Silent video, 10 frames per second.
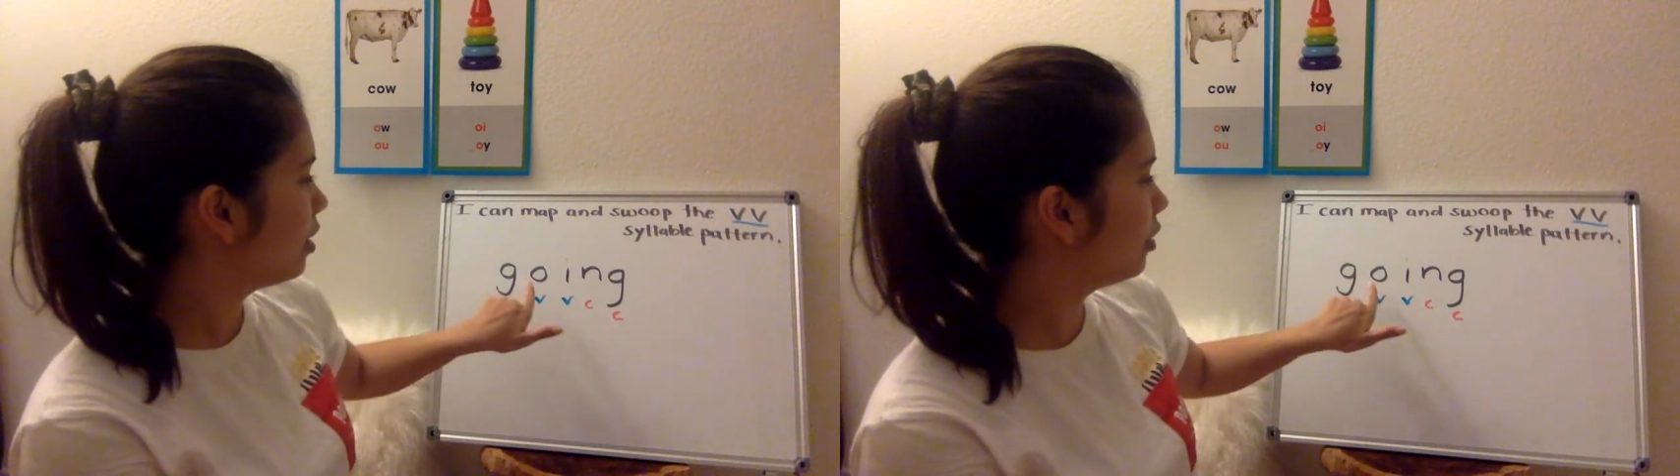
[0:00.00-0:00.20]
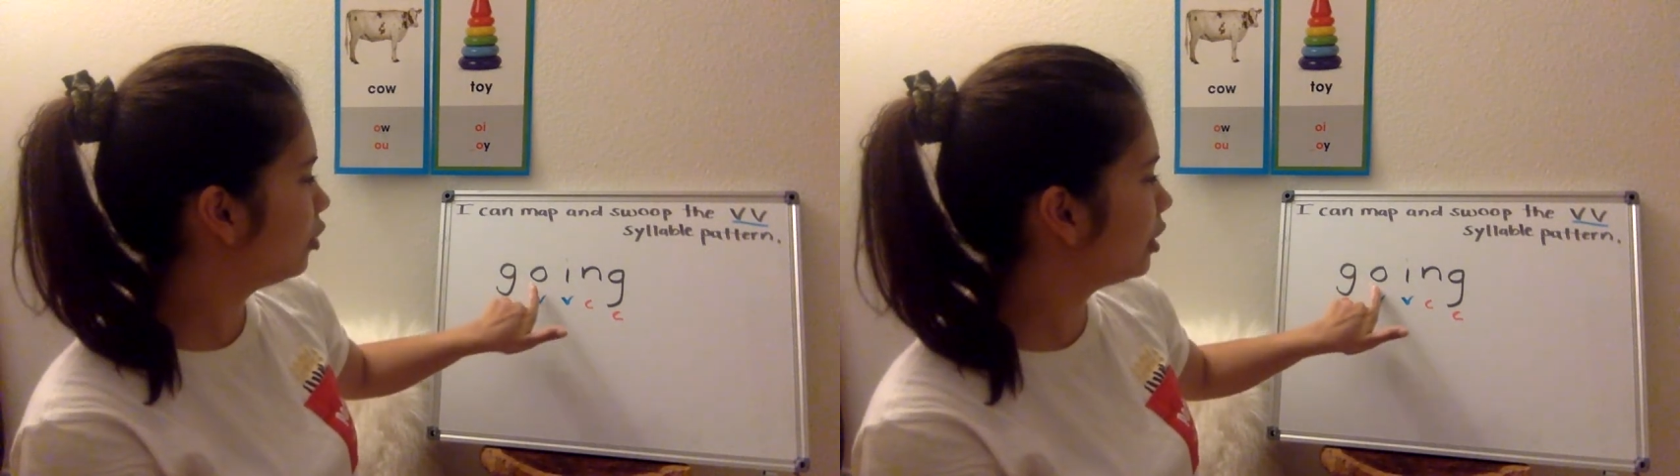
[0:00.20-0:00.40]

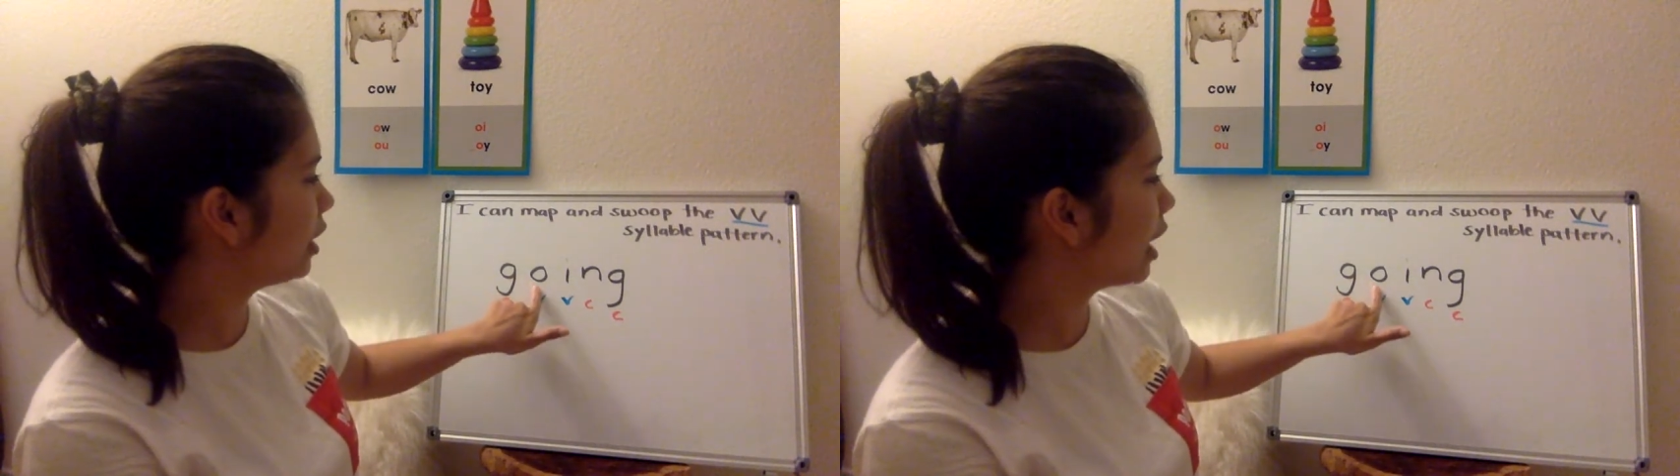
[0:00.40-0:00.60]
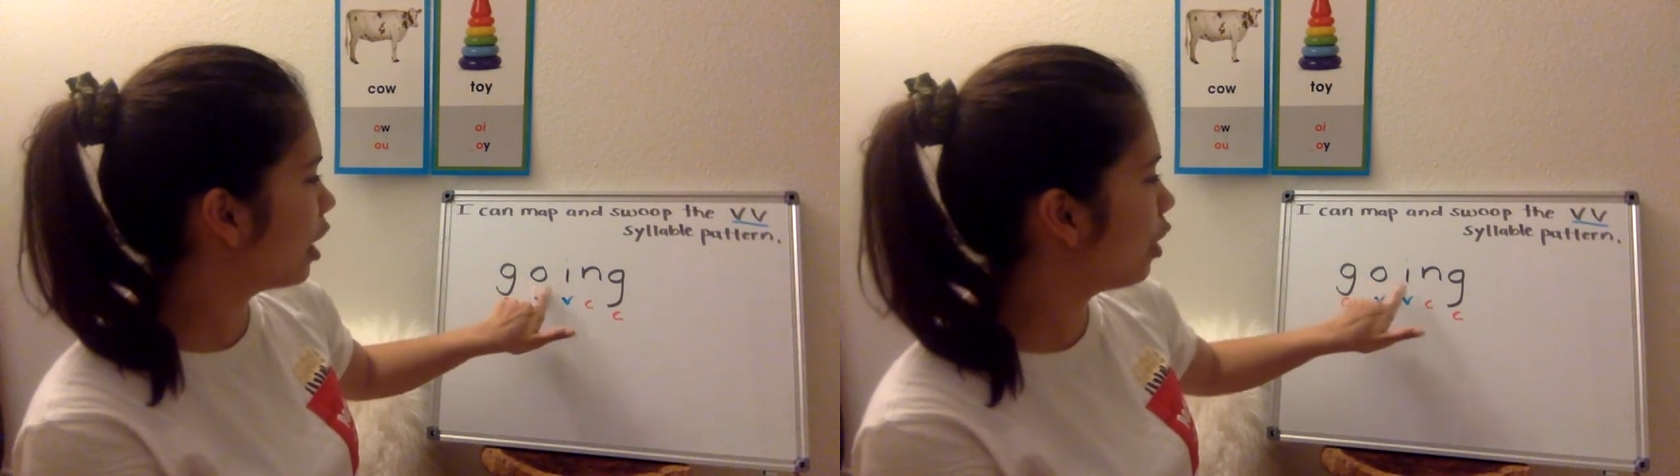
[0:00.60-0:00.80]

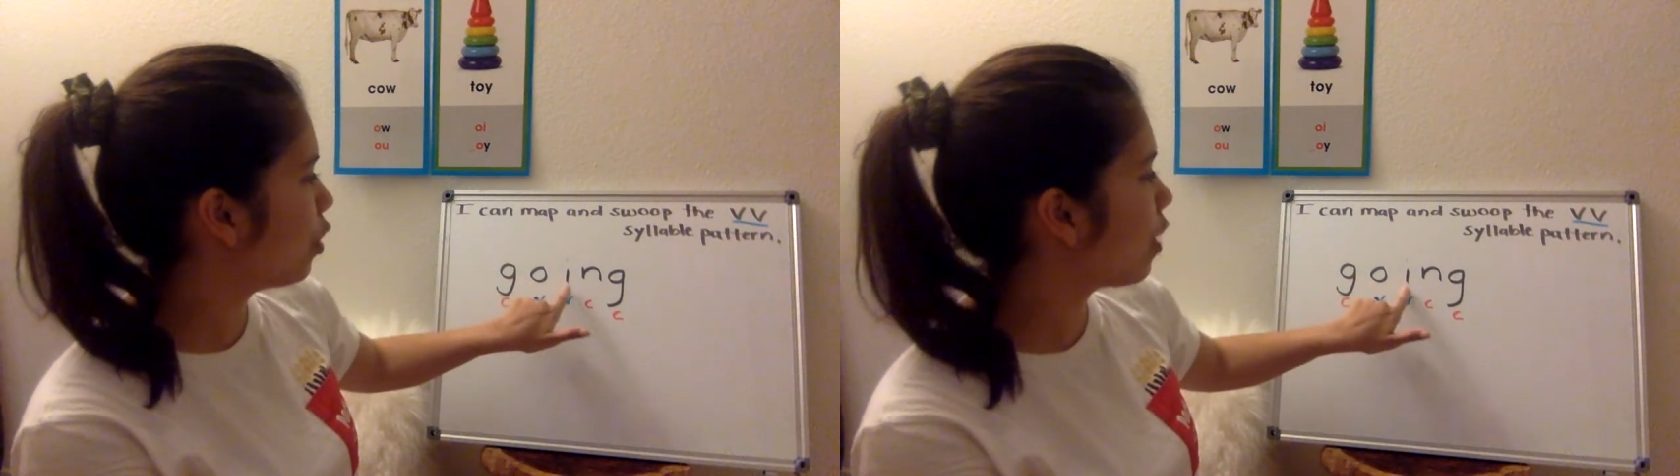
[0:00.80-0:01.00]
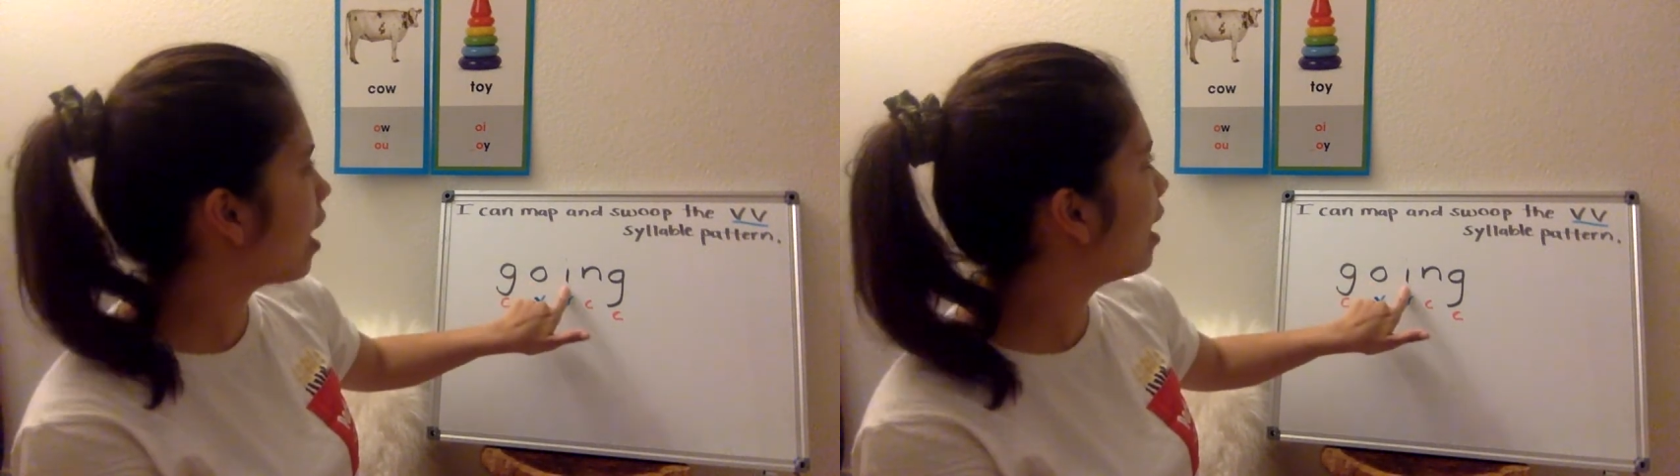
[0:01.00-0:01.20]
looking at
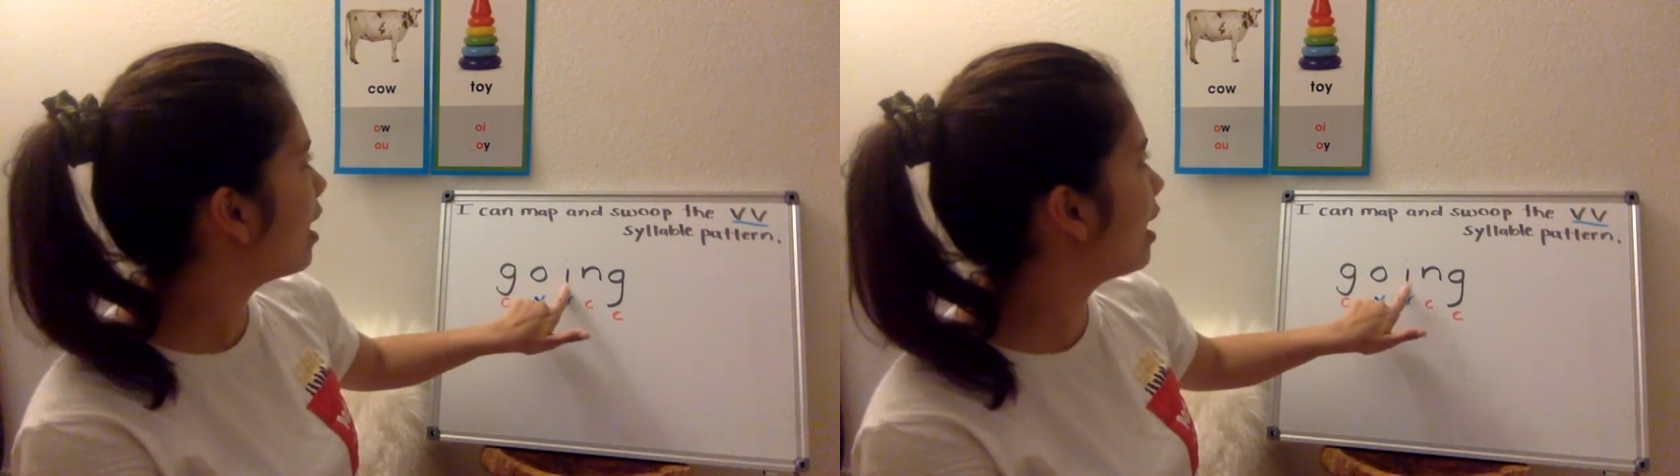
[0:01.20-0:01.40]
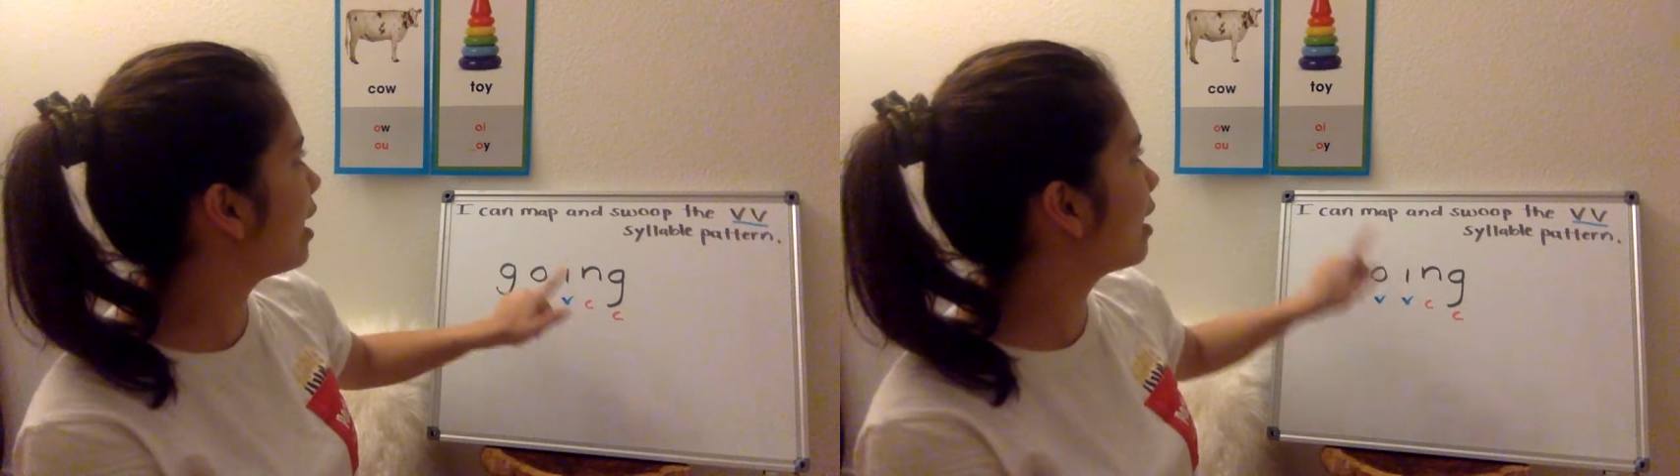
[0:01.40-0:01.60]

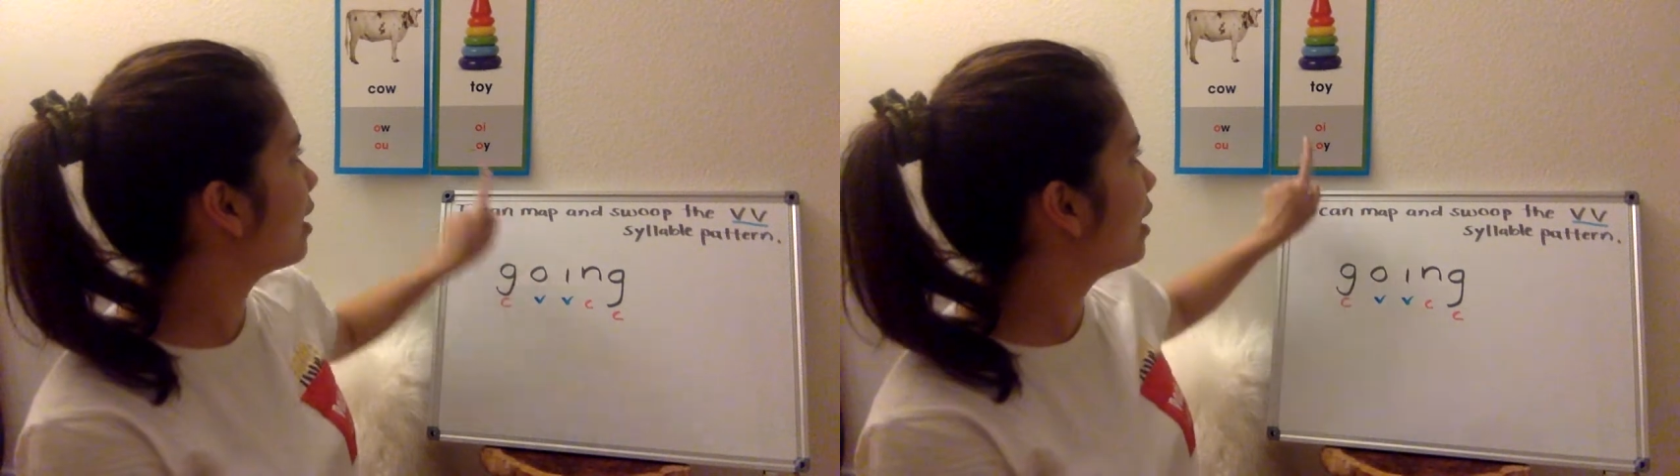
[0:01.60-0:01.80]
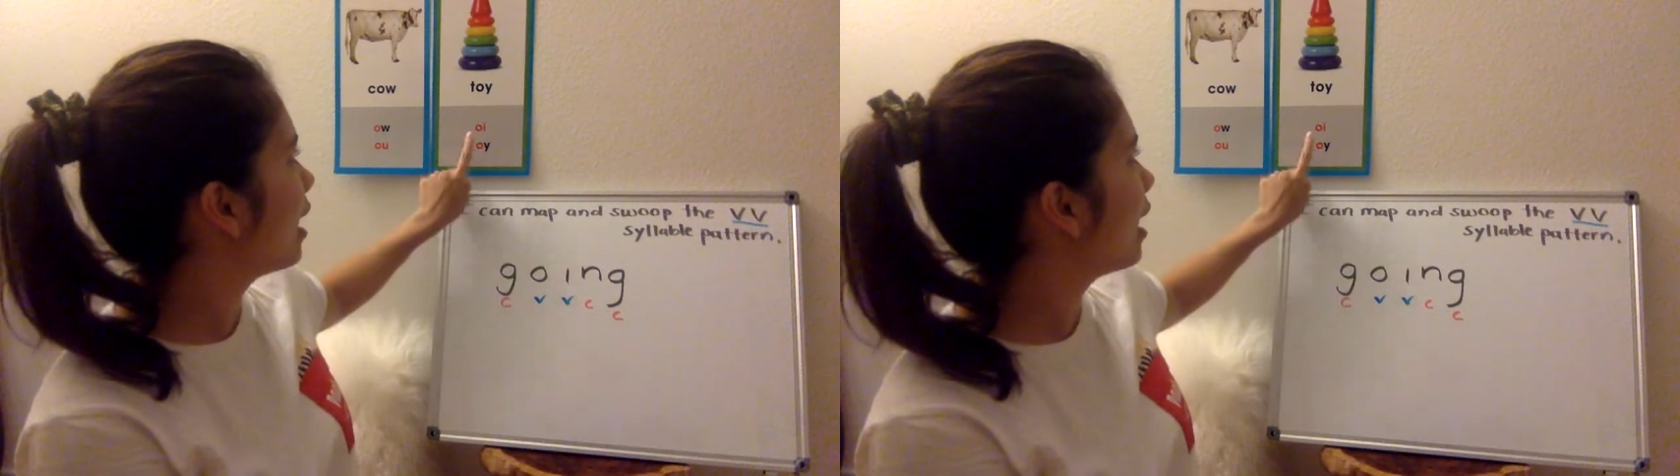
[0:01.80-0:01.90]
OI,